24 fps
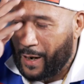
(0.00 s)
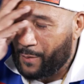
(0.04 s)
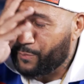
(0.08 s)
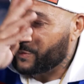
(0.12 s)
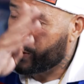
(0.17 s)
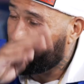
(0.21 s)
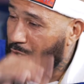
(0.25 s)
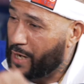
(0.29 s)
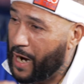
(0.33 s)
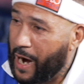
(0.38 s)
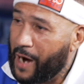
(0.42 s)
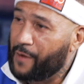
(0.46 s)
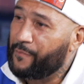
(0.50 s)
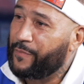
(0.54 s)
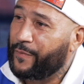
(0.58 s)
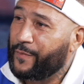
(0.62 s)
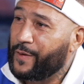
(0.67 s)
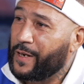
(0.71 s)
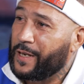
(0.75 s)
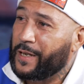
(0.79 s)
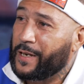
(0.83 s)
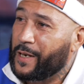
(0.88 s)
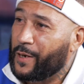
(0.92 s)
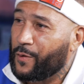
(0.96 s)
I was
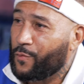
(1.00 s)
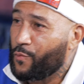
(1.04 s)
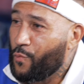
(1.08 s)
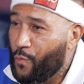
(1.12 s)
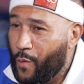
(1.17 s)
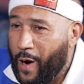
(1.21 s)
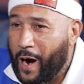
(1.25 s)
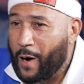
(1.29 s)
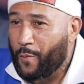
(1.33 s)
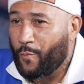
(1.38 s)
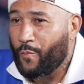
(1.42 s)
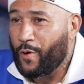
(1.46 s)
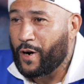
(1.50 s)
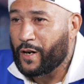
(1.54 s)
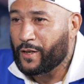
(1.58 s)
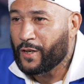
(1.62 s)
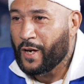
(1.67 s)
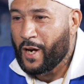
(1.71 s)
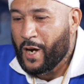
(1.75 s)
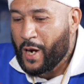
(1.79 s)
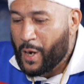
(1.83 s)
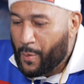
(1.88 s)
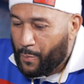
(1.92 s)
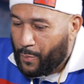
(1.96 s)
confident in who I
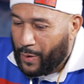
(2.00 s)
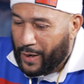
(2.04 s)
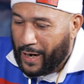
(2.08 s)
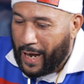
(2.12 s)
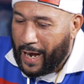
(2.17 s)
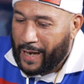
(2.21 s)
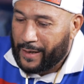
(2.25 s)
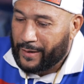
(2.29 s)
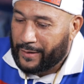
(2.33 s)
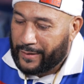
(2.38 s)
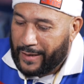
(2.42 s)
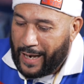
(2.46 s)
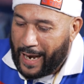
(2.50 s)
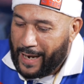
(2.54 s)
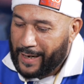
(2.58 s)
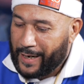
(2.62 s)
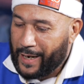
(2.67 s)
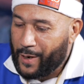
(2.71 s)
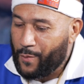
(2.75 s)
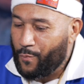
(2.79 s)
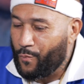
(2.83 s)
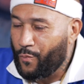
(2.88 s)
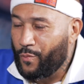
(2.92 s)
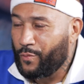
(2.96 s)
was, but
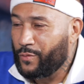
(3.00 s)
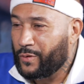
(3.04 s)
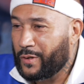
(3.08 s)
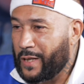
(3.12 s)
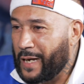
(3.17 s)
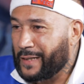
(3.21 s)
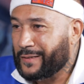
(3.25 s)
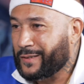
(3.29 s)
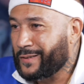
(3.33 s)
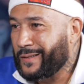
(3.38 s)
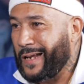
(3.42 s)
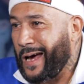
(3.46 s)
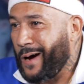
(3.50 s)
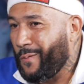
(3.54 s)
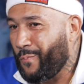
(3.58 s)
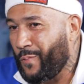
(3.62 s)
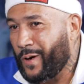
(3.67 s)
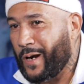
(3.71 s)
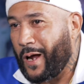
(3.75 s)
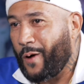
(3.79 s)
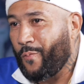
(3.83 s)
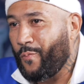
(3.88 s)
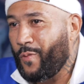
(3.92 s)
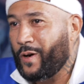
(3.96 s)
that's not
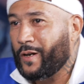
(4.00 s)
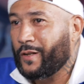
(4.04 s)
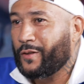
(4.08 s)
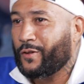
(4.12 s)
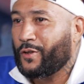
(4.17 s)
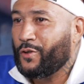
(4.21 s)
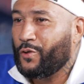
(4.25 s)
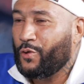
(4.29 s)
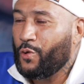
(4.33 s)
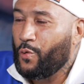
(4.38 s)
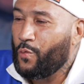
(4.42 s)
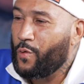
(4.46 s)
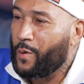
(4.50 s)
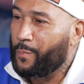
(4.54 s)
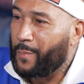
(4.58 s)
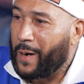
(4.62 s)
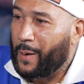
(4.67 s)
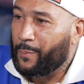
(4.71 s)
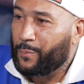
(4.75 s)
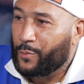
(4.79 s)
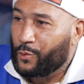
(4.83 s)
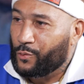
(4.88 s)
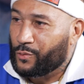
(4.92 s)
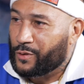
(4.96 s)
what I wanted to do in
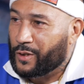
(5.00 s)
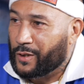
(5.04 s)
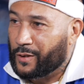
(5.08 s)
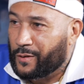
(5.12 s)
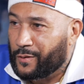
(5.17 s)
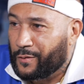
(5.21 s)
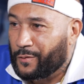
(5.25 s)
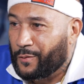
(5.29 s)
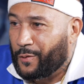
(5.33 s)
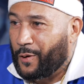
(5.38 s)
my music.